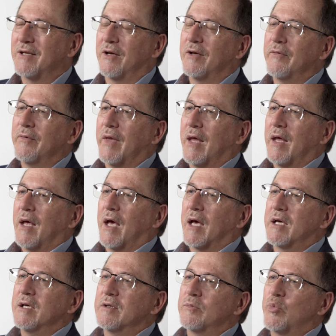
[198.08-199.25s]
So it
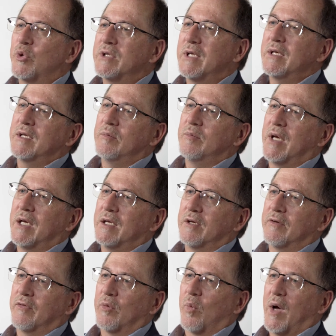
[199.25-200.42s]
can present in many
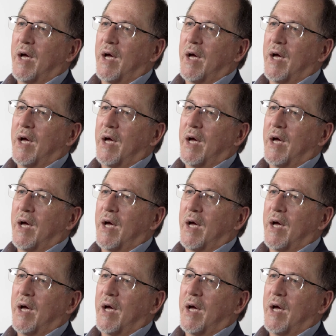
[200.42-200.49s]
different